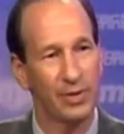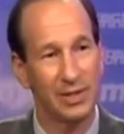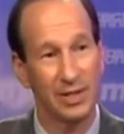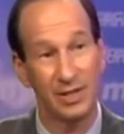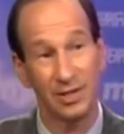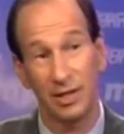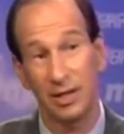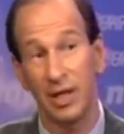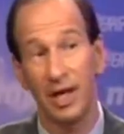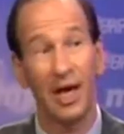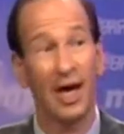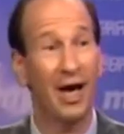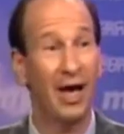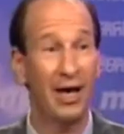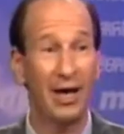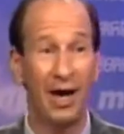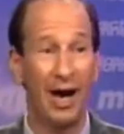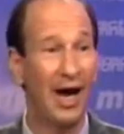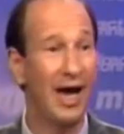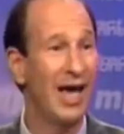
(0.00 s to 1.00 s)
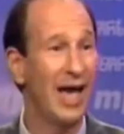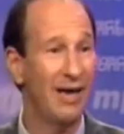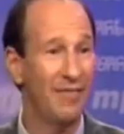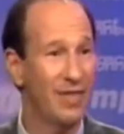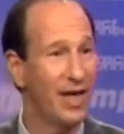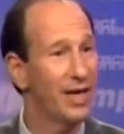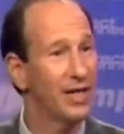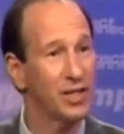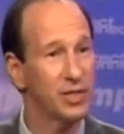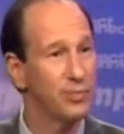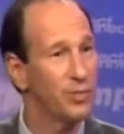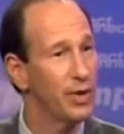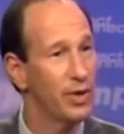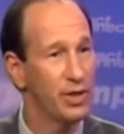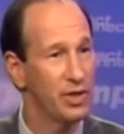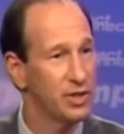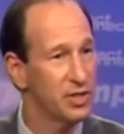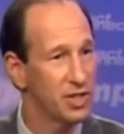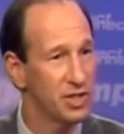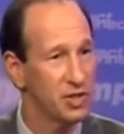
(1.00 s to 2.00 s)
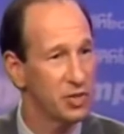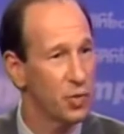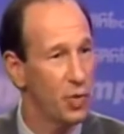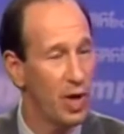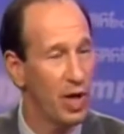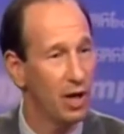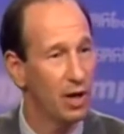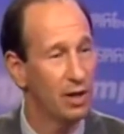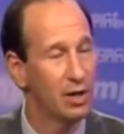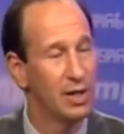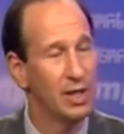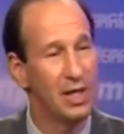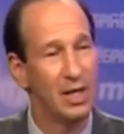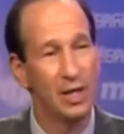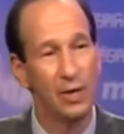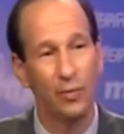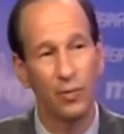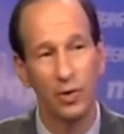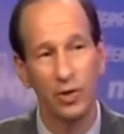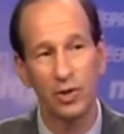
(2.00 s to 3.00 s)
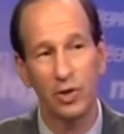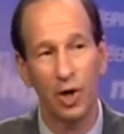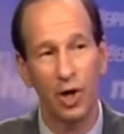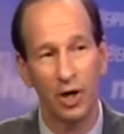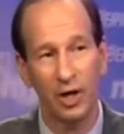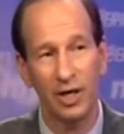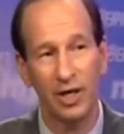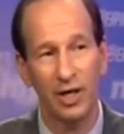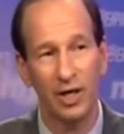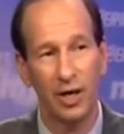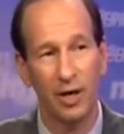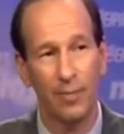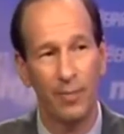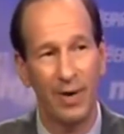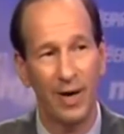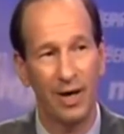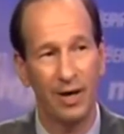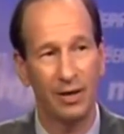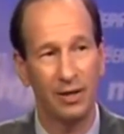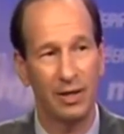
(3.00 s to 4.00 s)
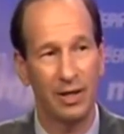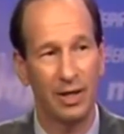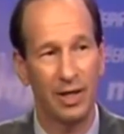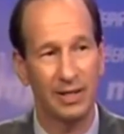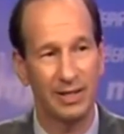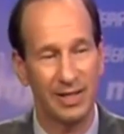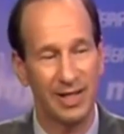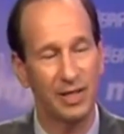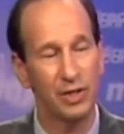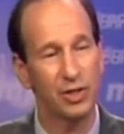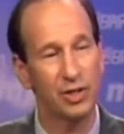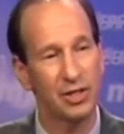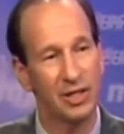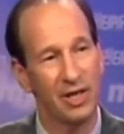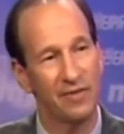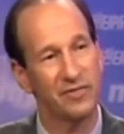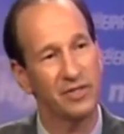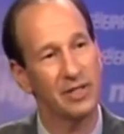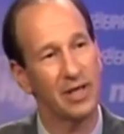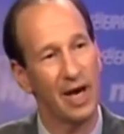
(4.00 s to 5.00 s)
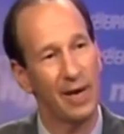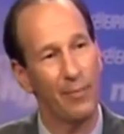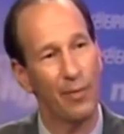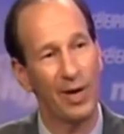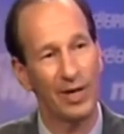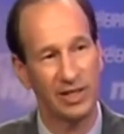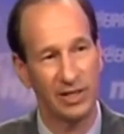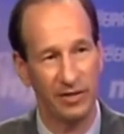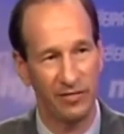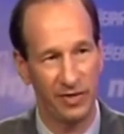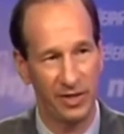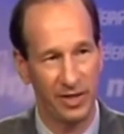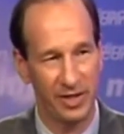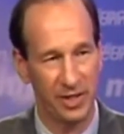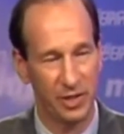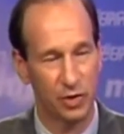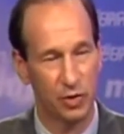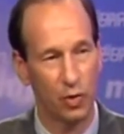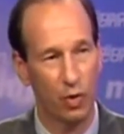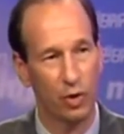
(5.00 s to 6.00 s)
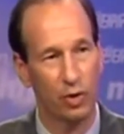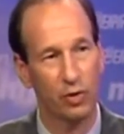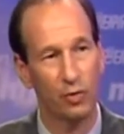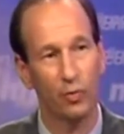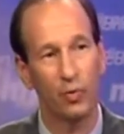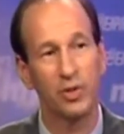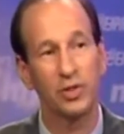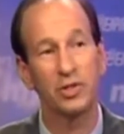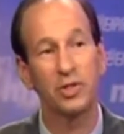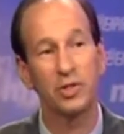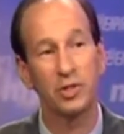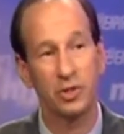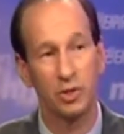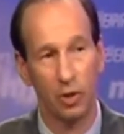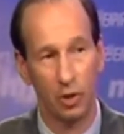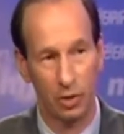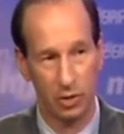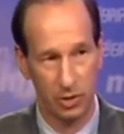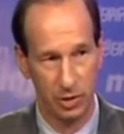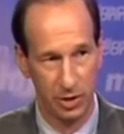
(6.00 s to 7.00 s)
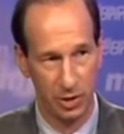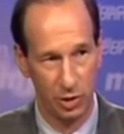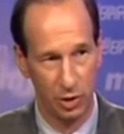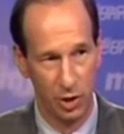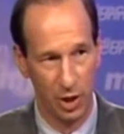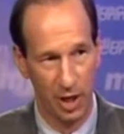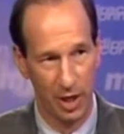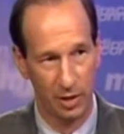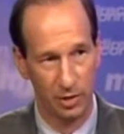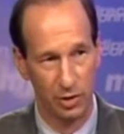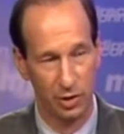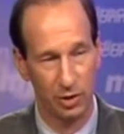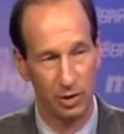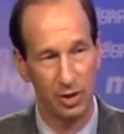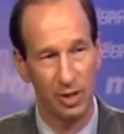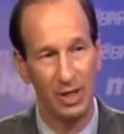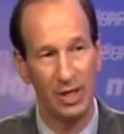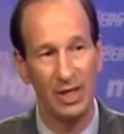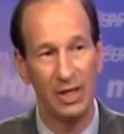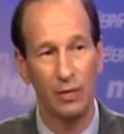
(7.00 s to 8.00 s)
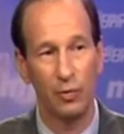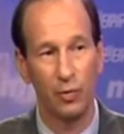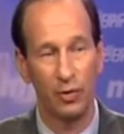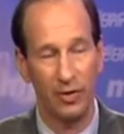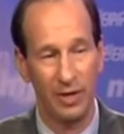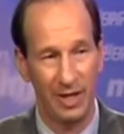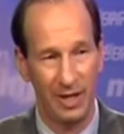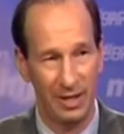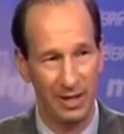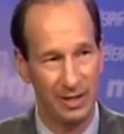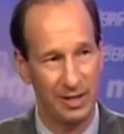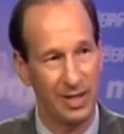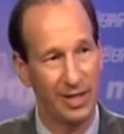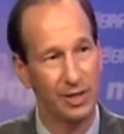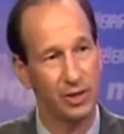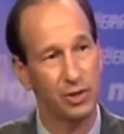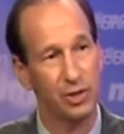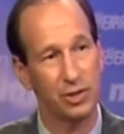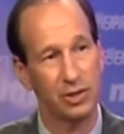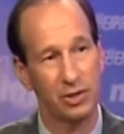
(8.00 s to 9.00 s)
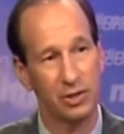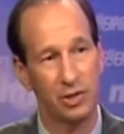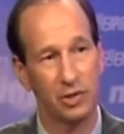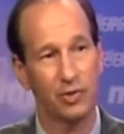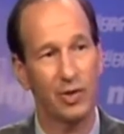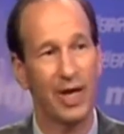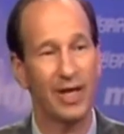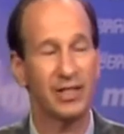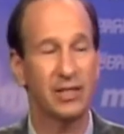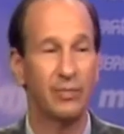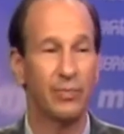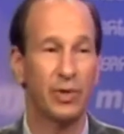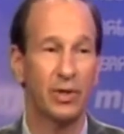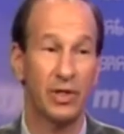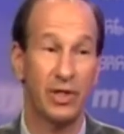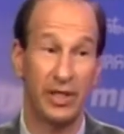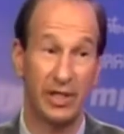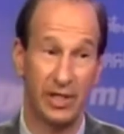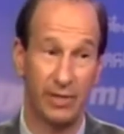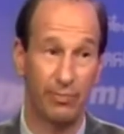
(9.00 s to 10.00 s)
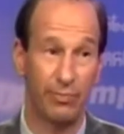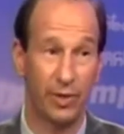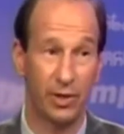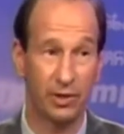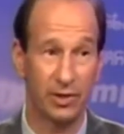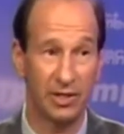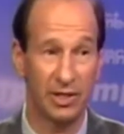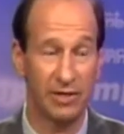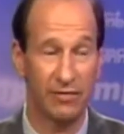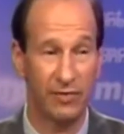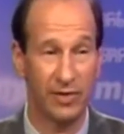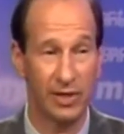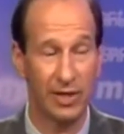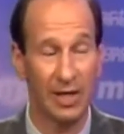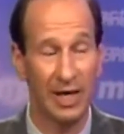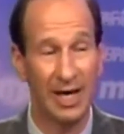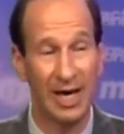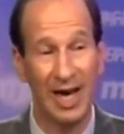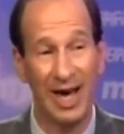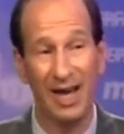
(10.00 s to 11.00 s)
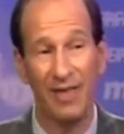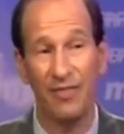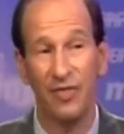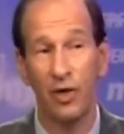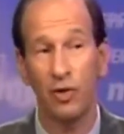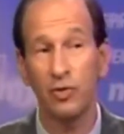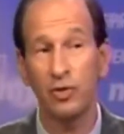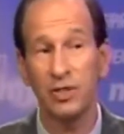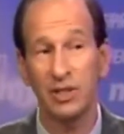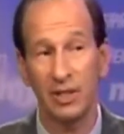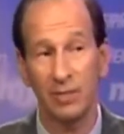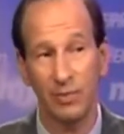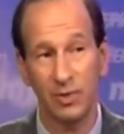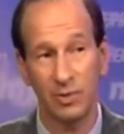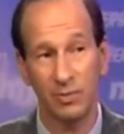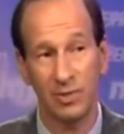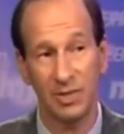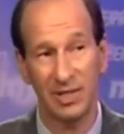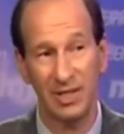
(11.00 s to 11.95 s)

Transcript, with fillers: says, oh, yeah, I, I have that experience as well. We're talking about attention deficit hyperactivity disorder, which starts in childhood with inattention, distractibility, and impulsivity. And those symptoms